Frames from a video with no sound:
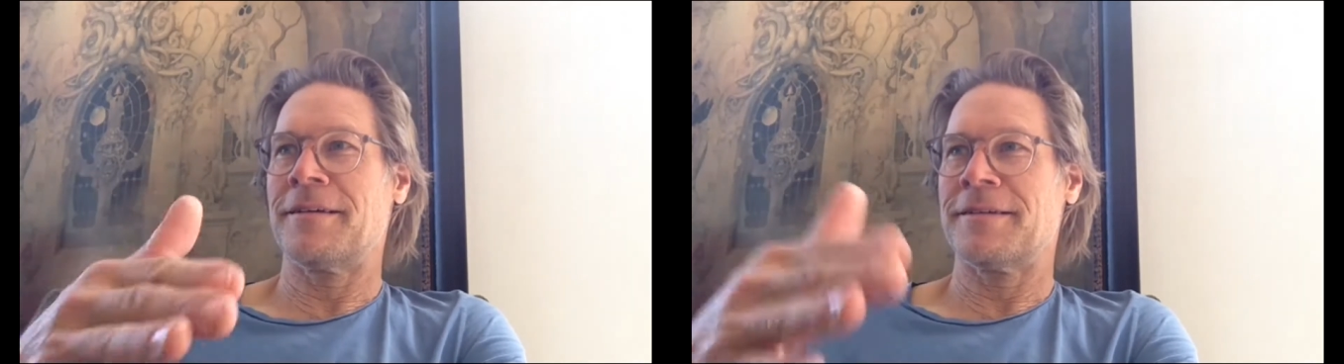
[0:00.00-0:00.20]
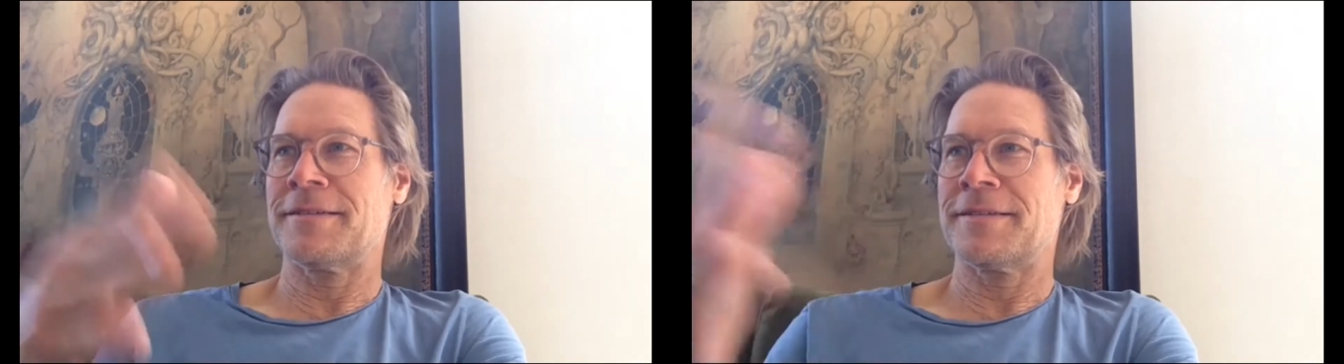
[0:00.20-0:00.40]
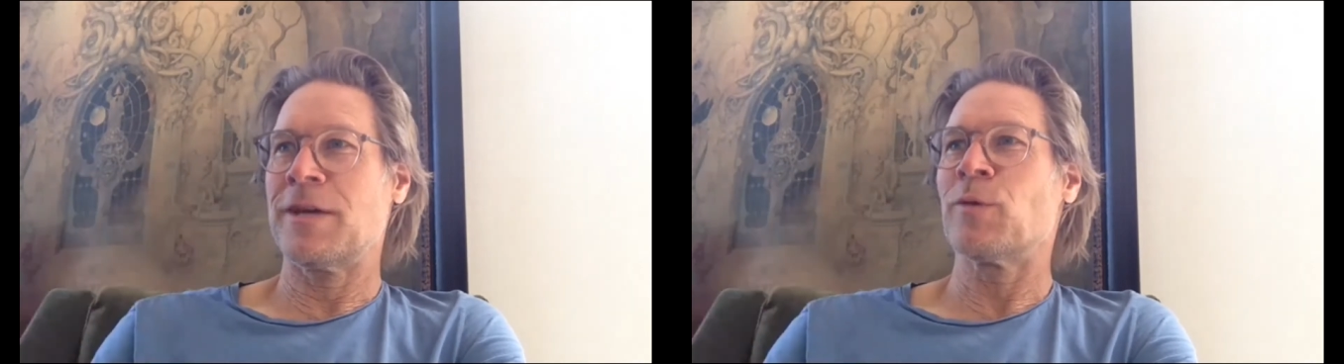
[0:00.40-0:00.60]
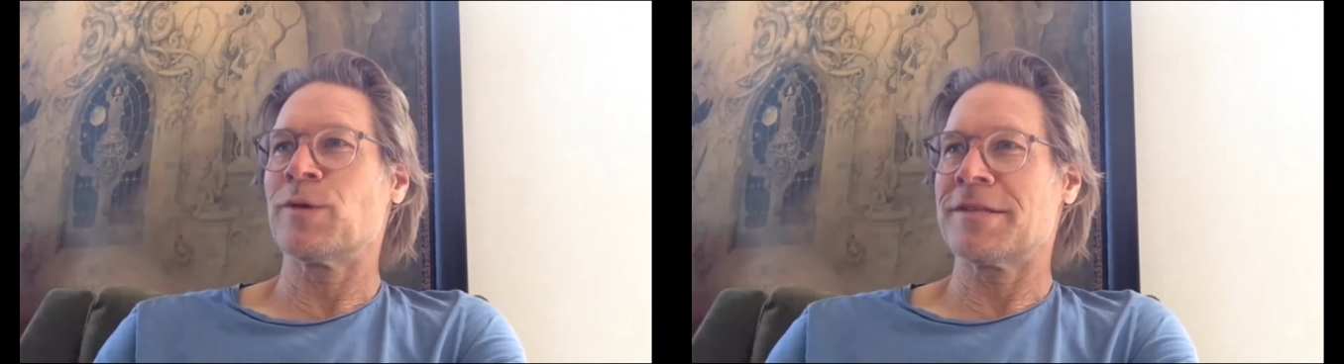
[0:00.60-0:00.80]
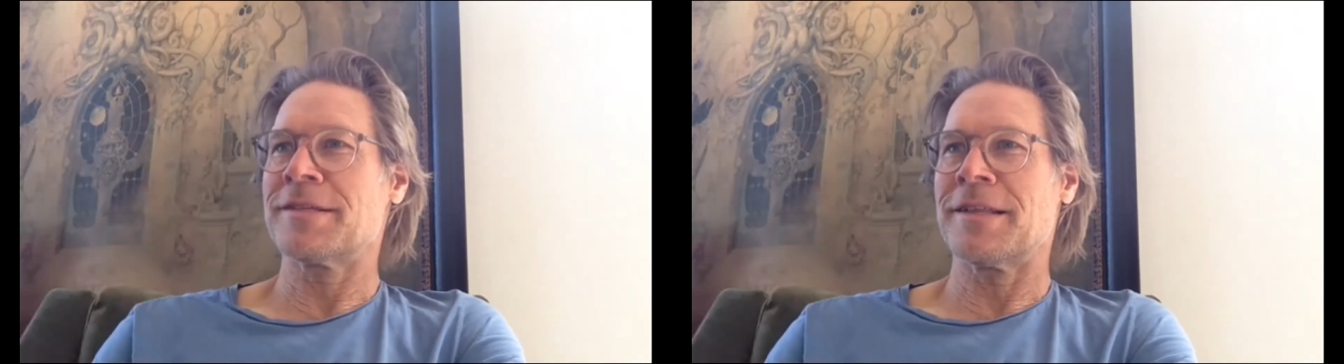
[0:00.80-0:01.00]

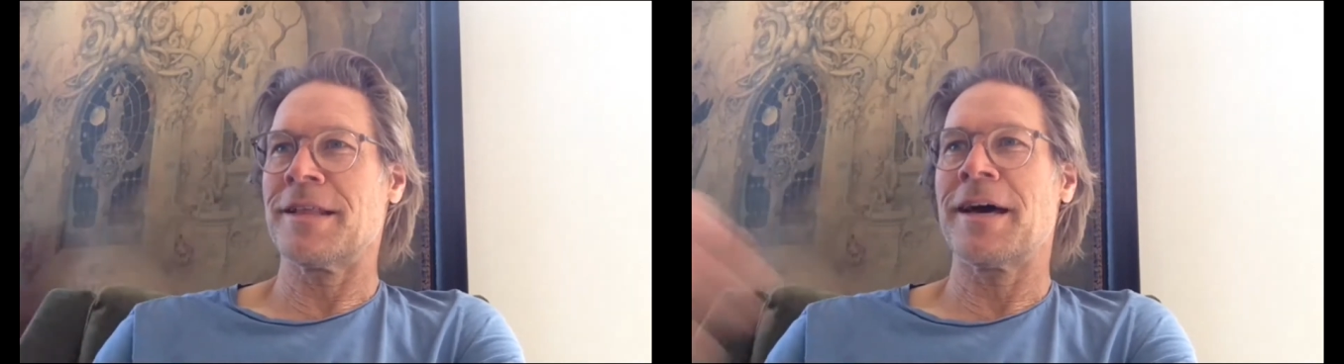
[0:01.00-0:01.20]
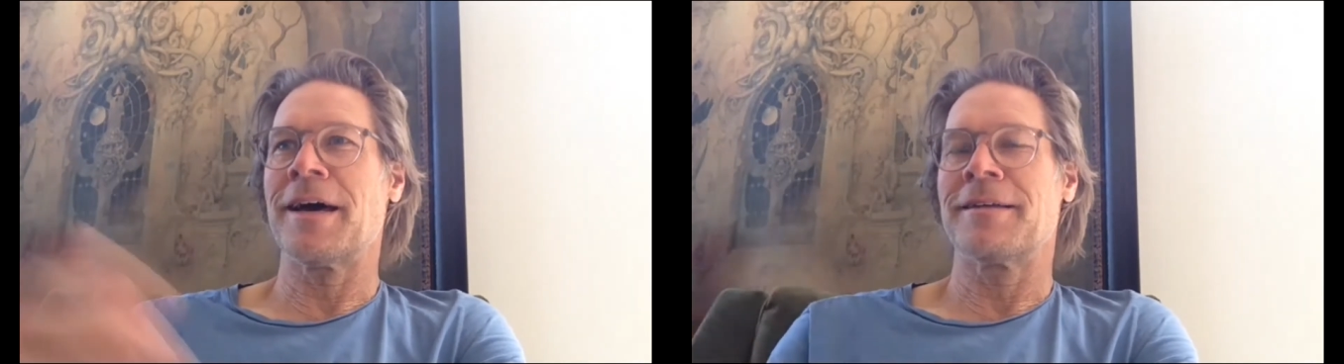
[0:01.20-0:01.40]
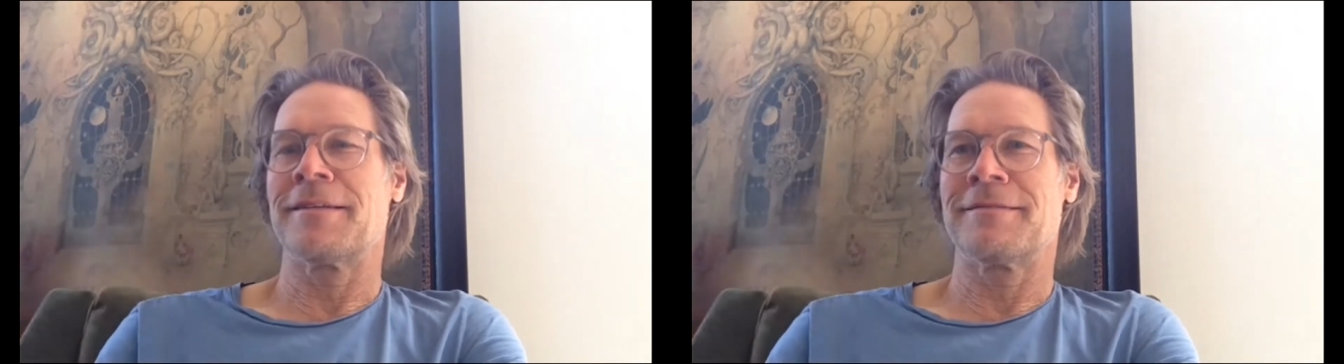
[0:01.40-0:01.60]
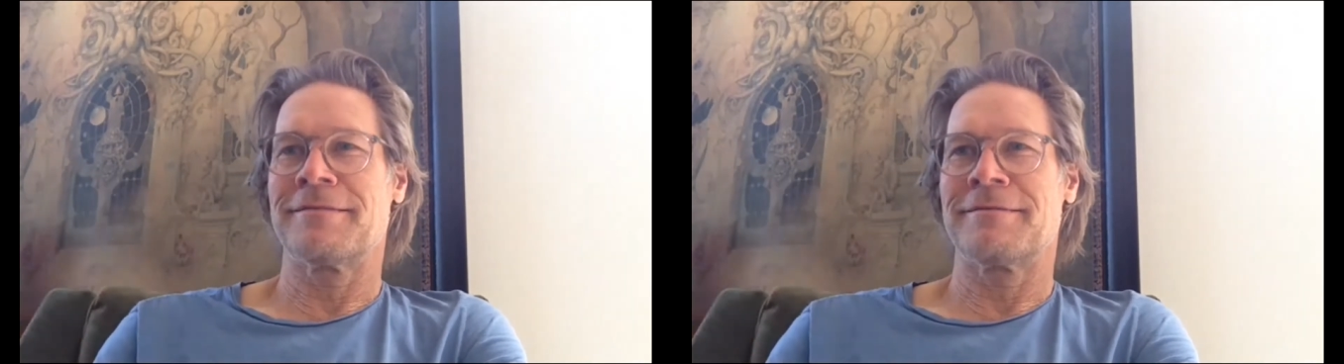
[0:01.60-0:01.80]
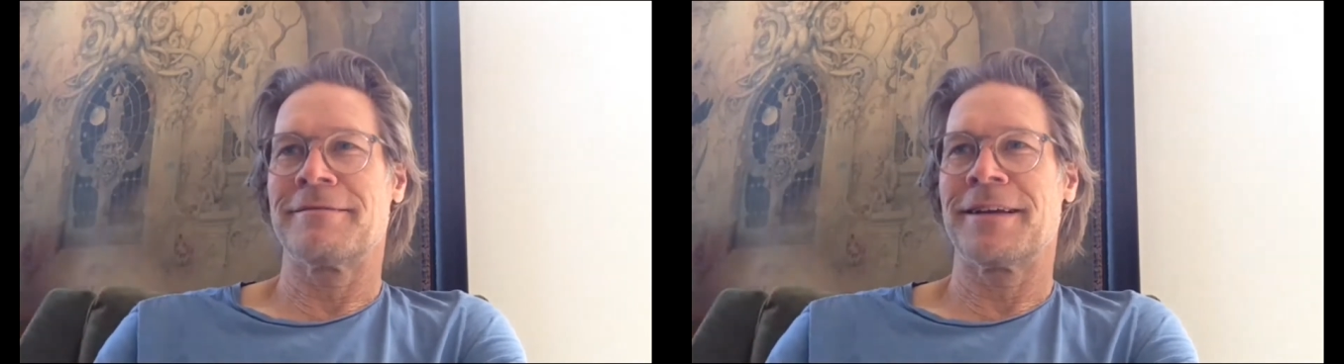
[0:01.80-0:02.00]
sequels to that
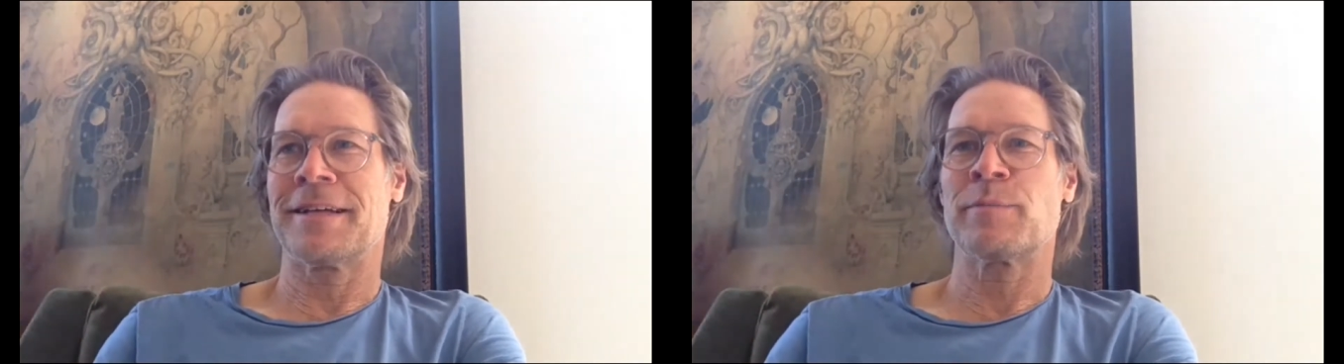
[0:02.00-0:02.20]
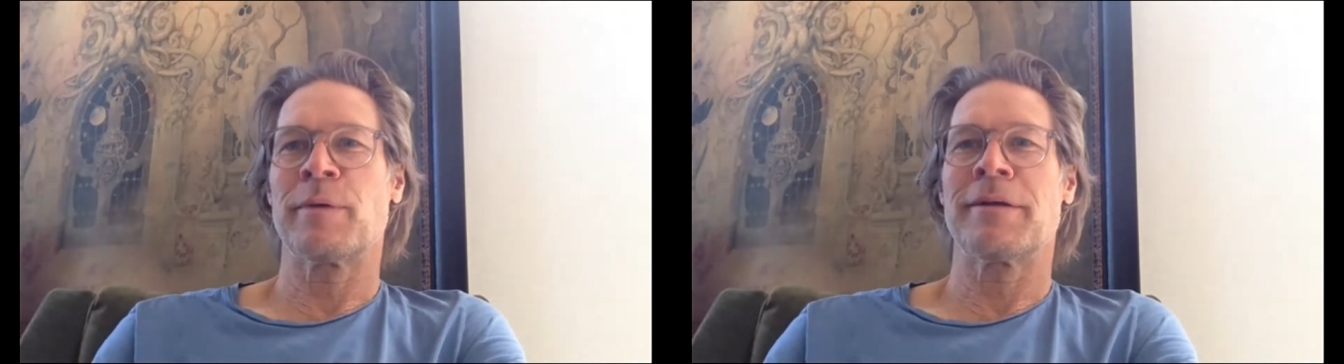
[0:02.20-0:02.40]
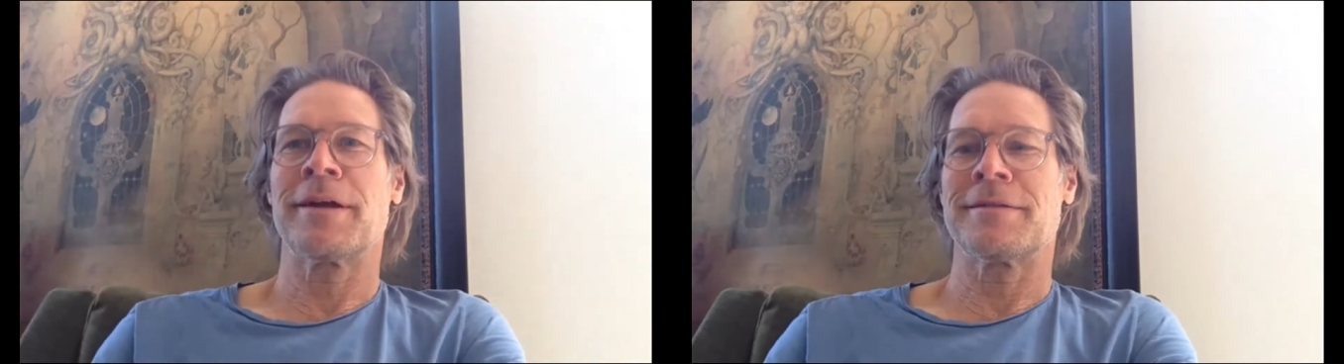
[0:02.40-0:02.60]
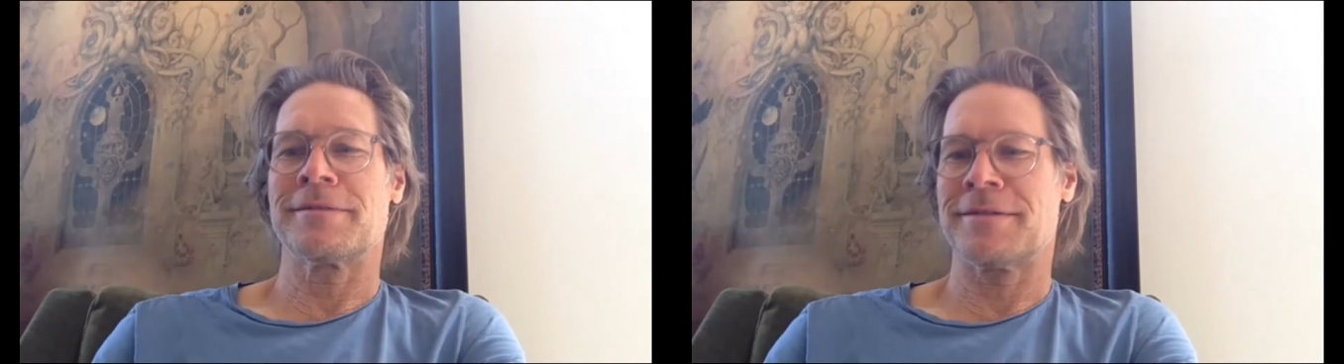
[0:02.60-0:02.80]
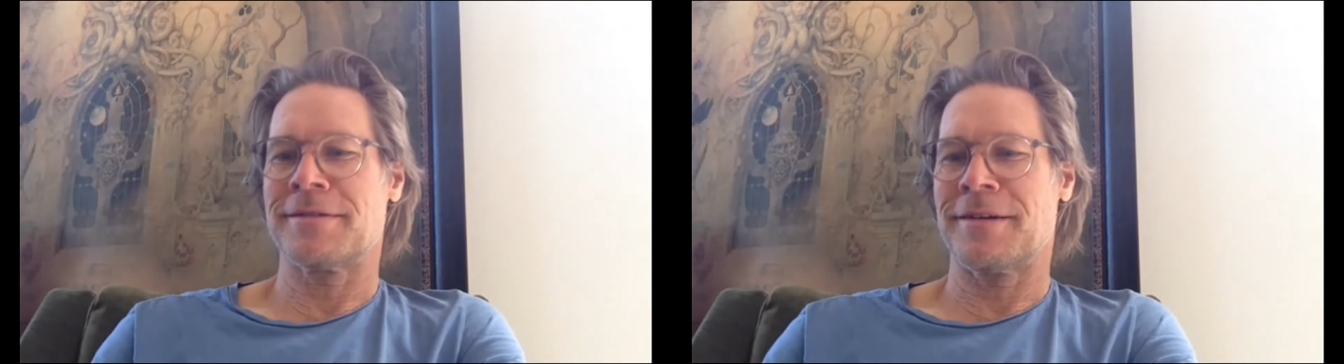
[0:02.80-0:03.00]

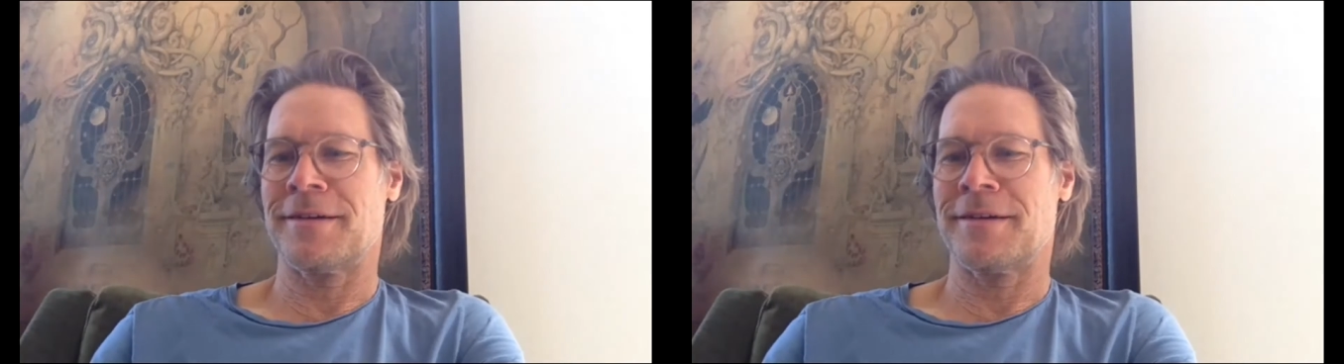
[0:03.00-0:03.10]
experience